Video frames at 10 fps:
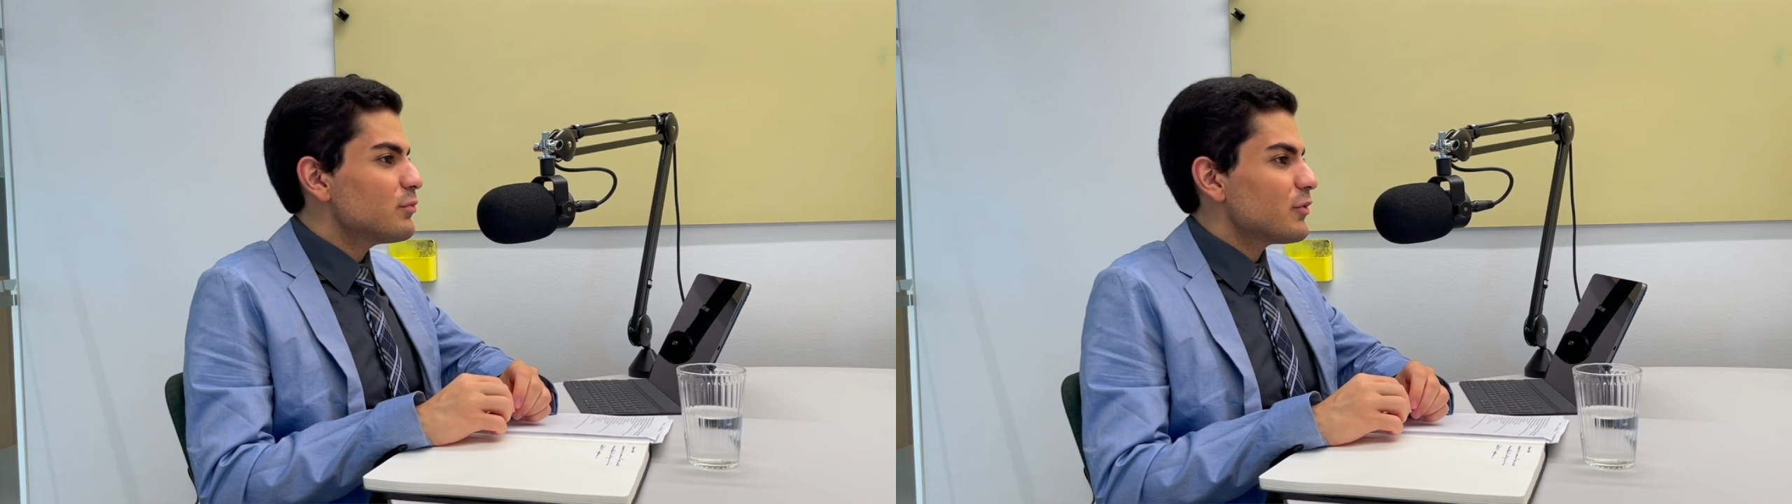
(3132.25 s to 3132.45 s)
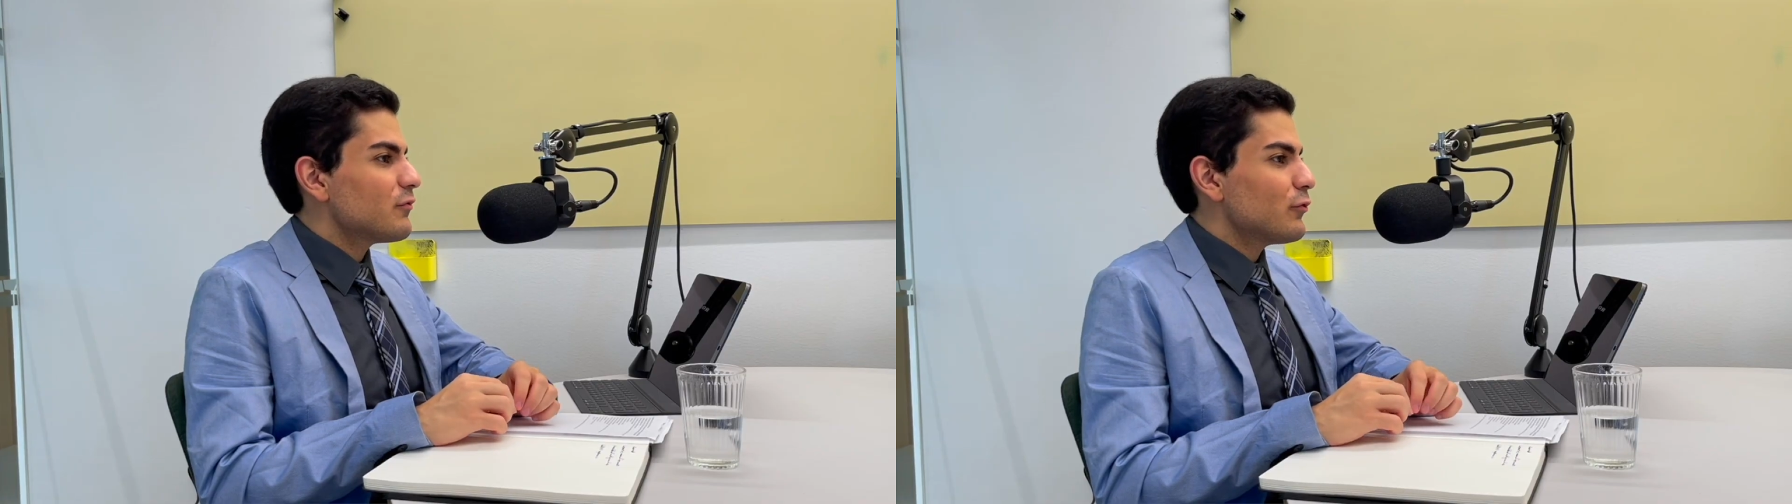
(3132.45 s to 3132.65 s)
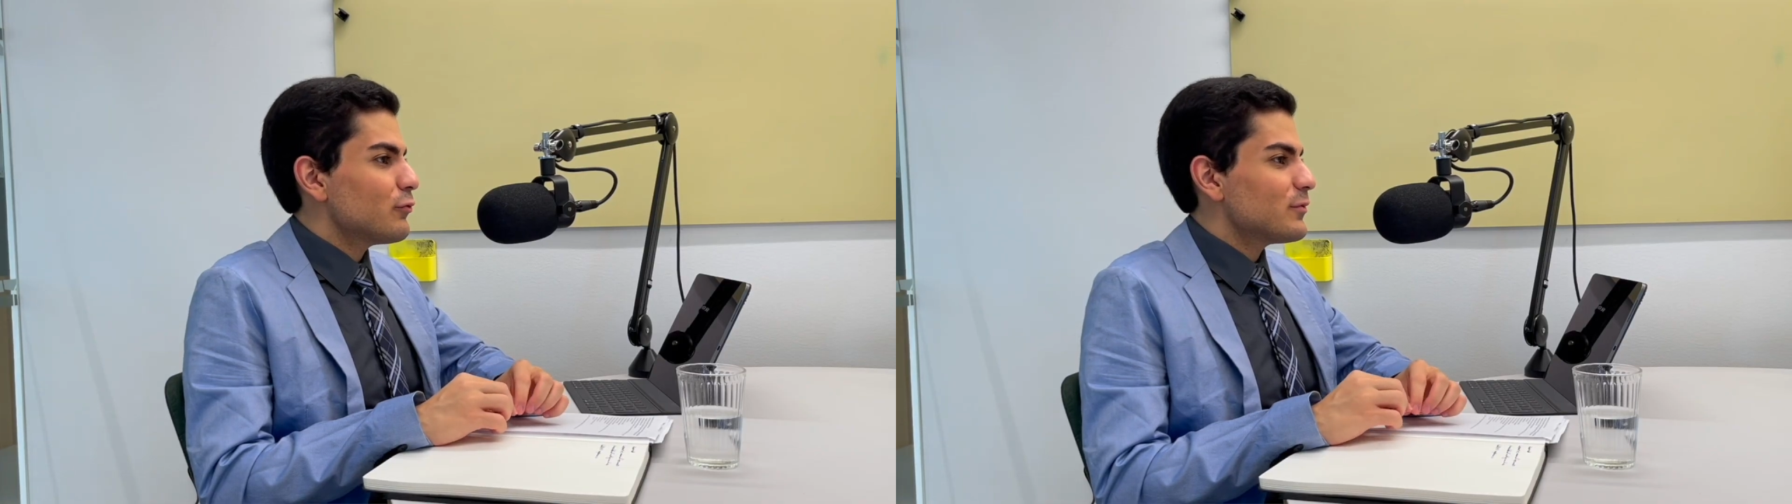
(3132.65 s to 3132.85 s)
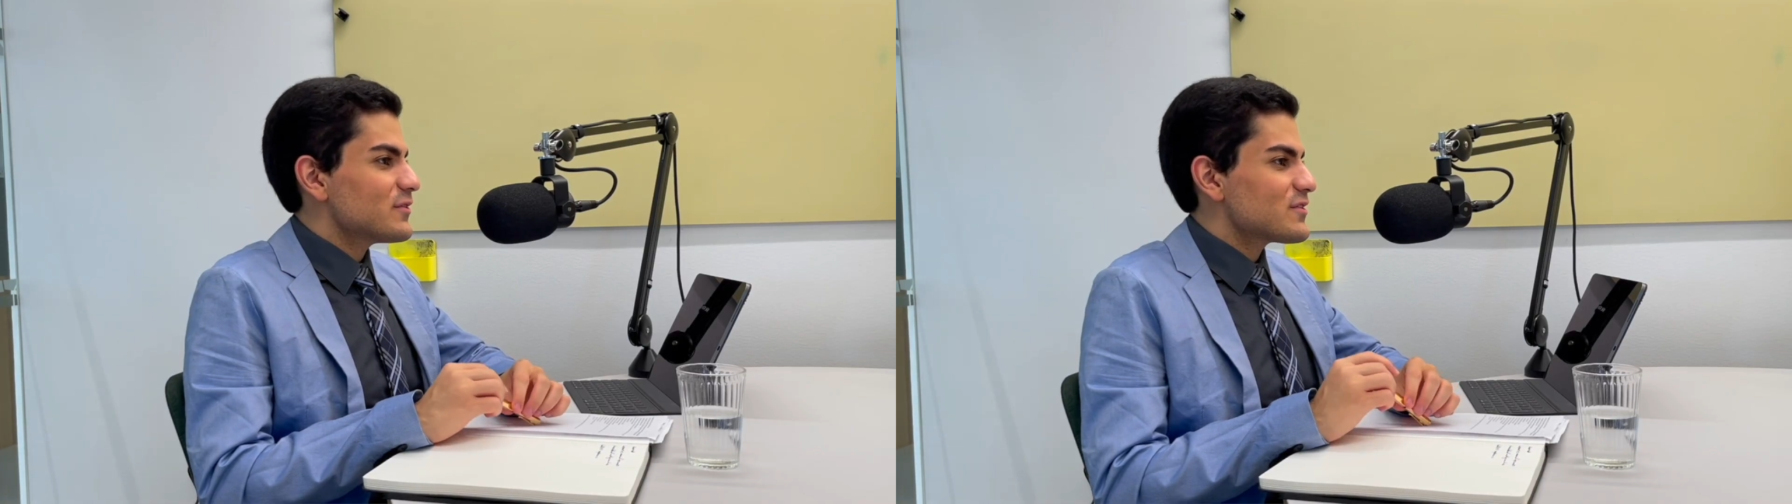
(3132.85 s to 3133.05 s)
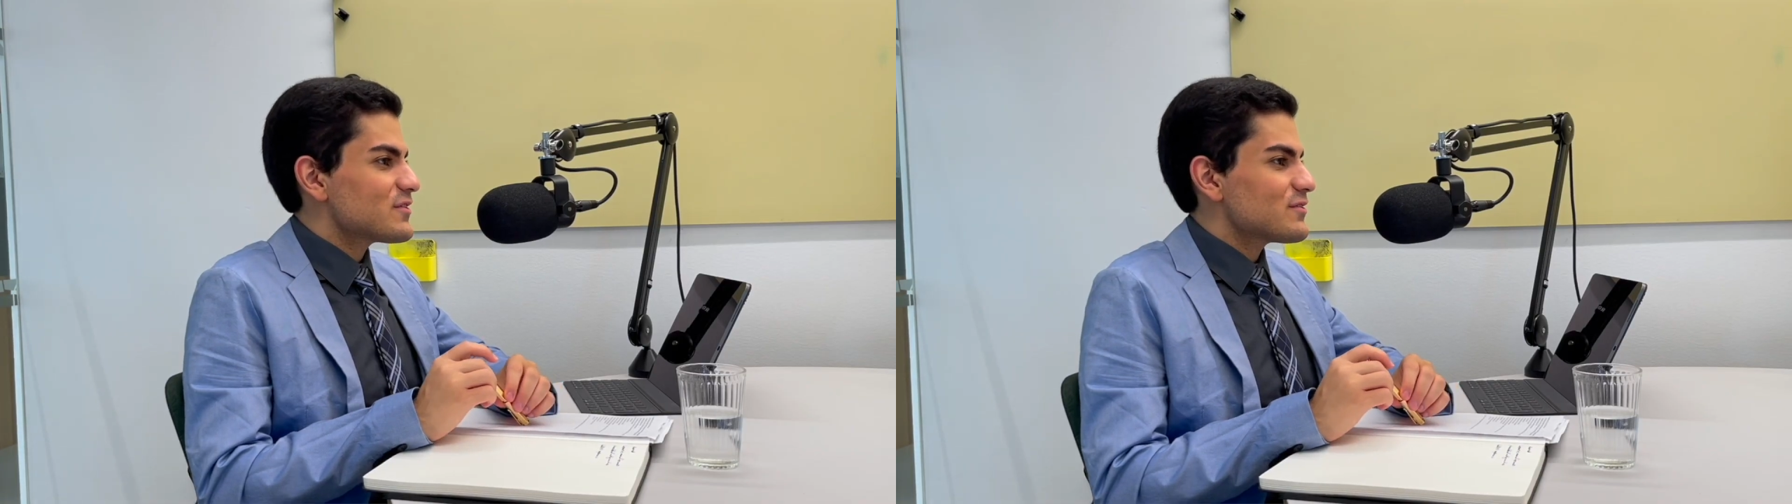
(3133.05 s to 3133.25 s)

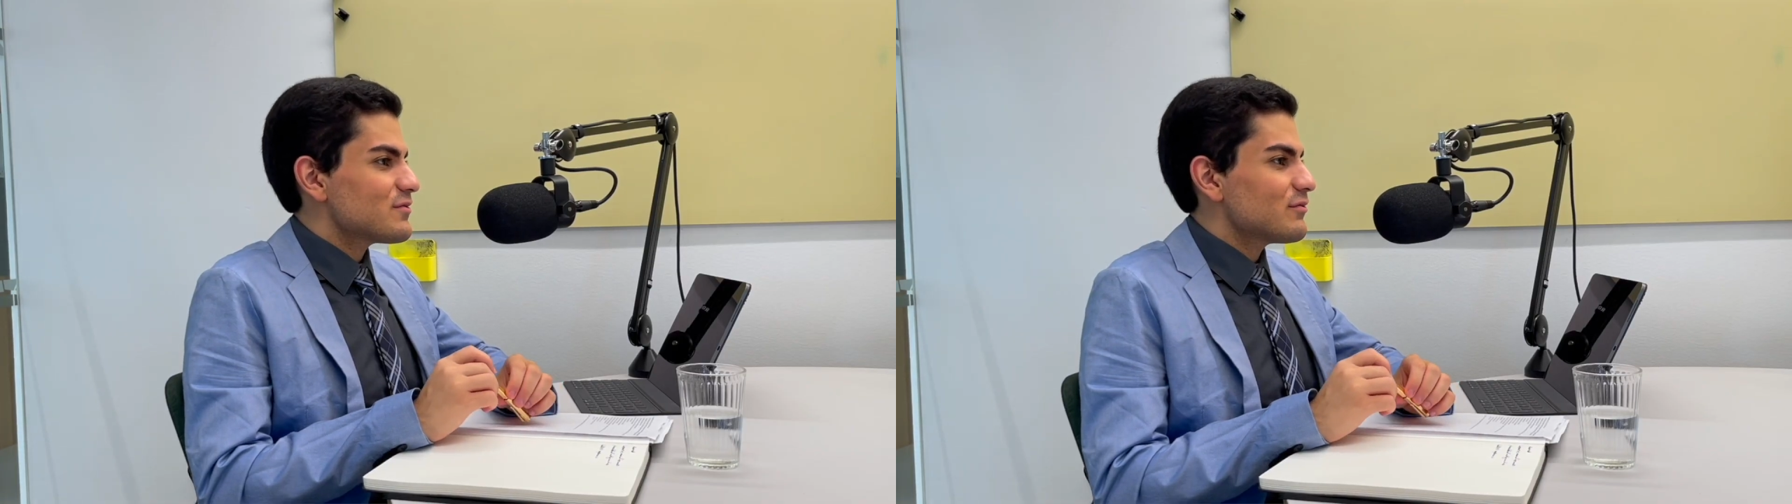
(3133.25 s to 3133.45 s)
performers